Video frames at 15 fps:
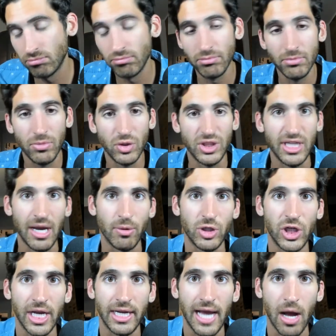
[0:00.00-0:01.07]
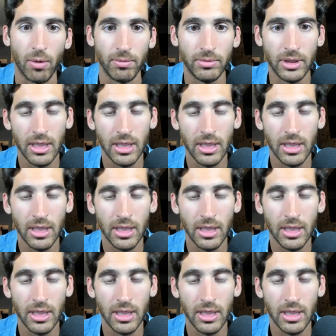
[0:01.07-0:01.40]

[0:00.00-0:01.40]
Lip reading: Let's see how we shake out.